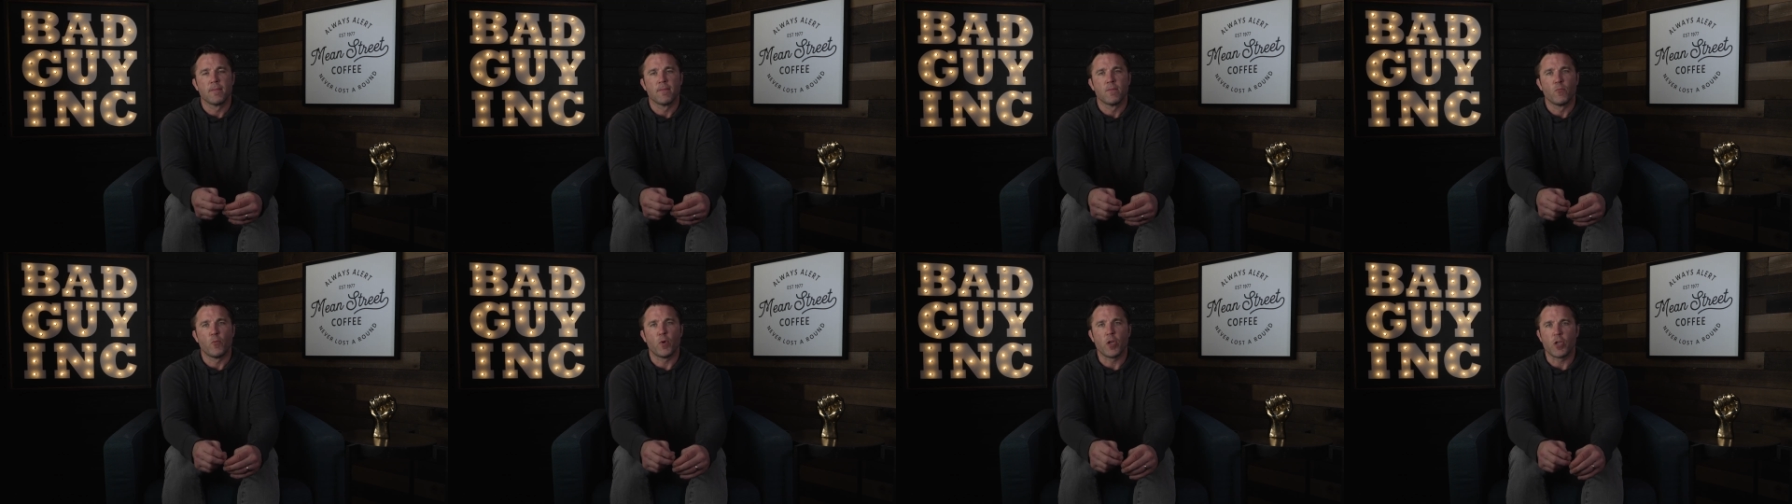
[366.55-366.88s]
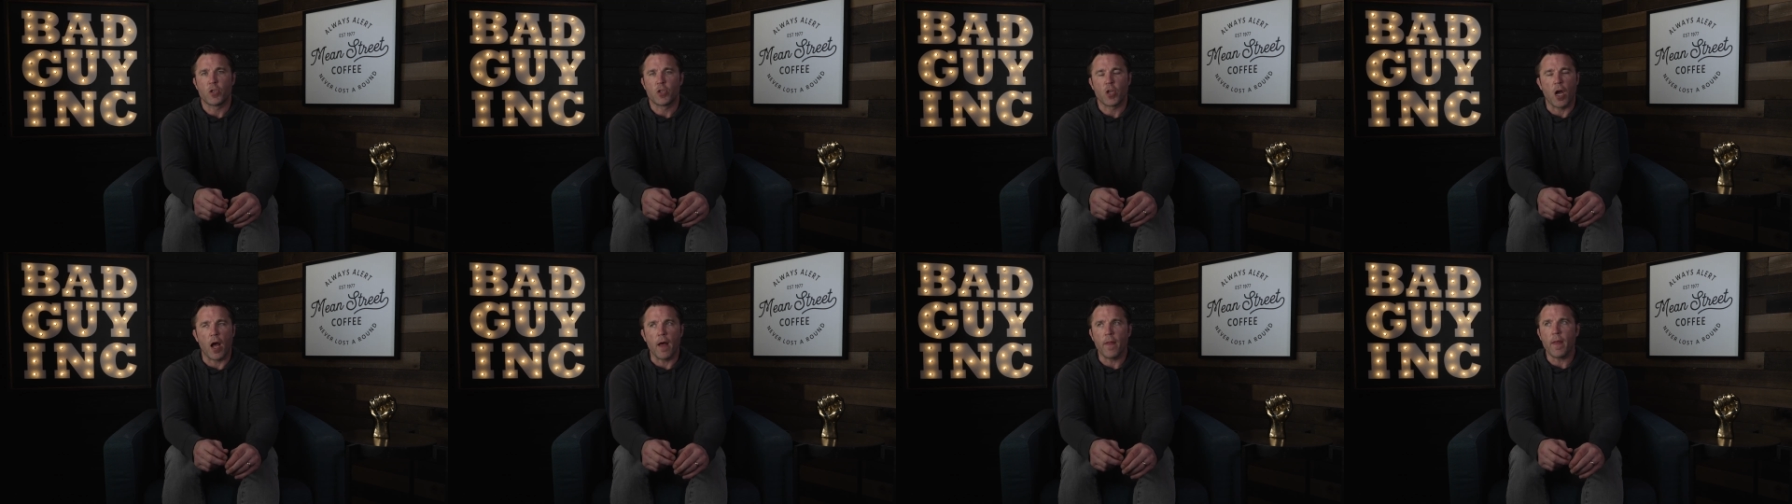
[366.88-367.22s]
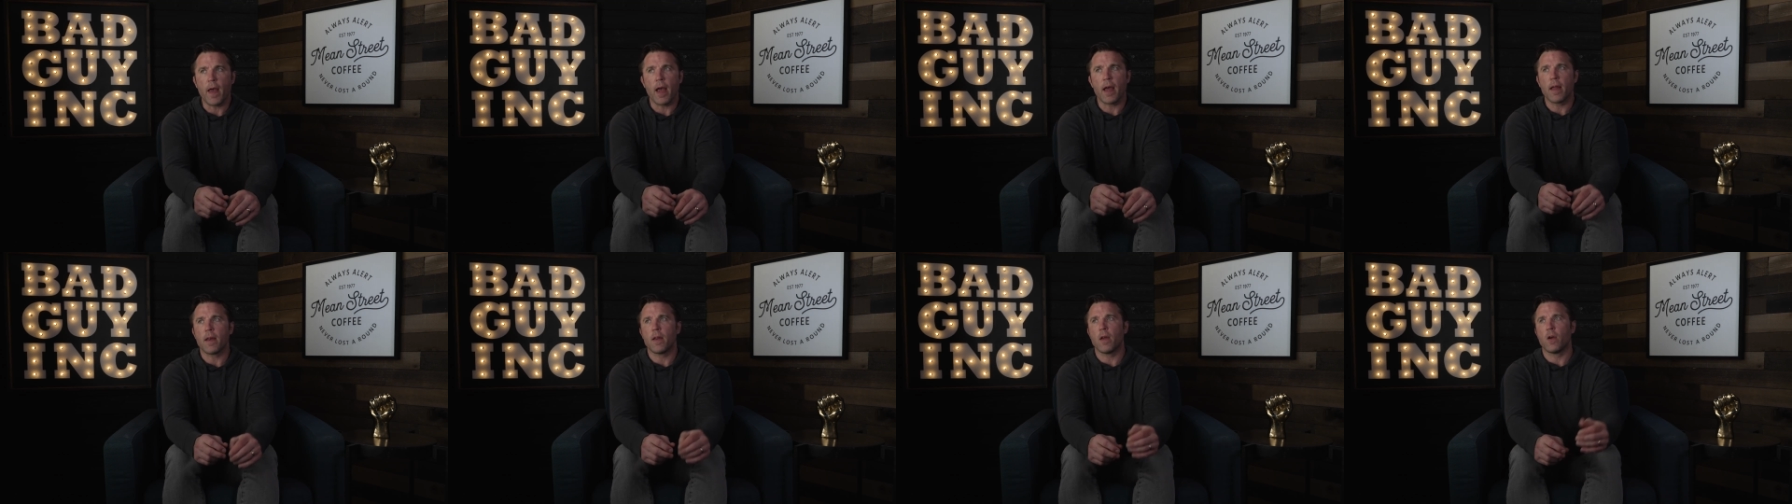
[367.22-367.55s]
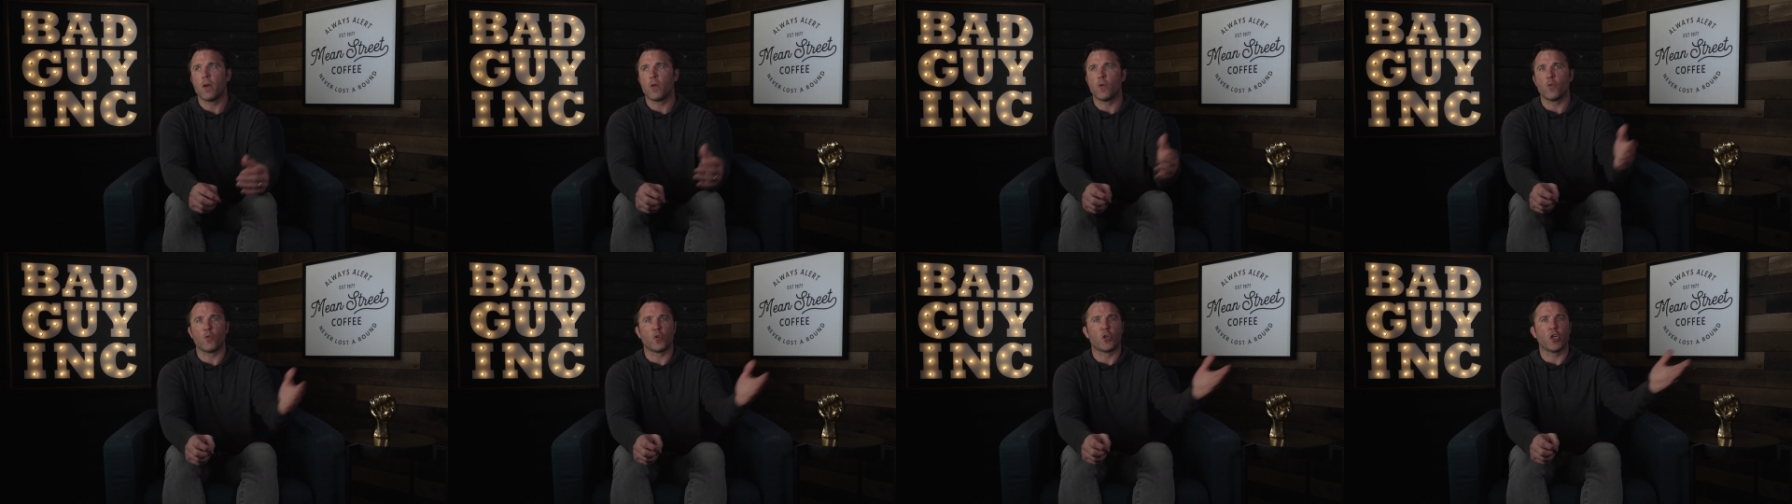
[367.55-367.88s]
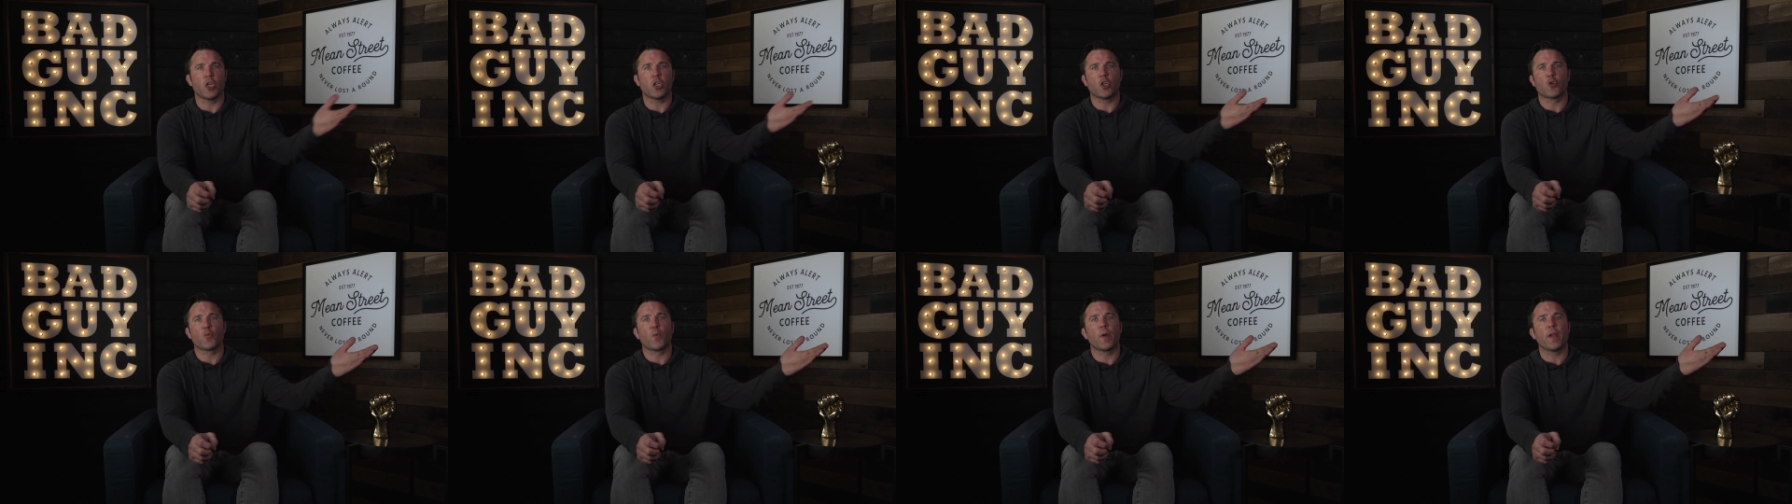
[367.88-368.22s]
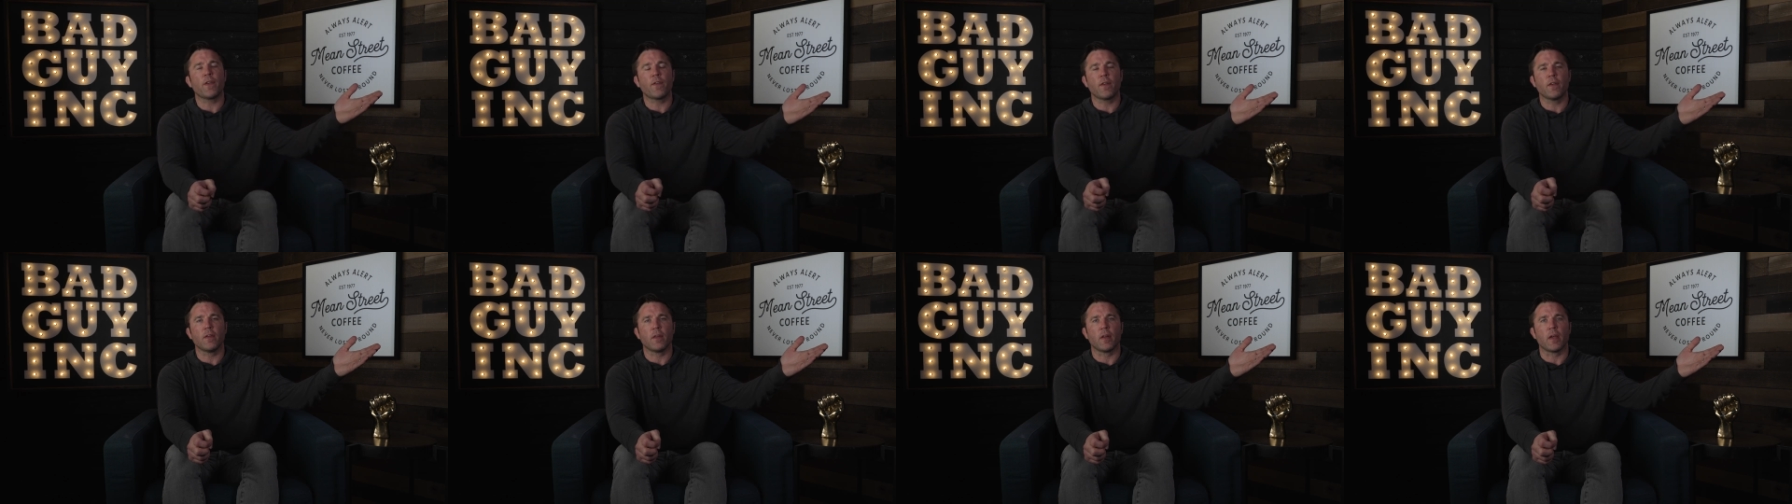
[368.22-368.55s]
We saw that just
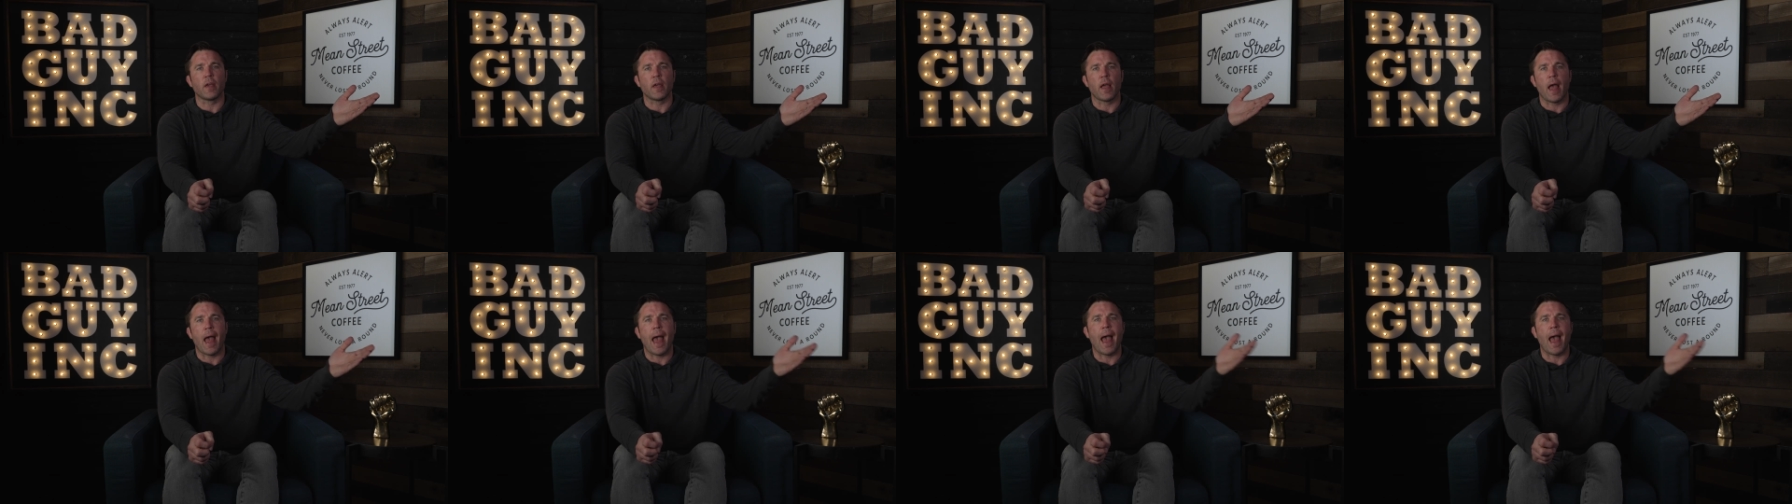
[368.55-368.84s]
recently.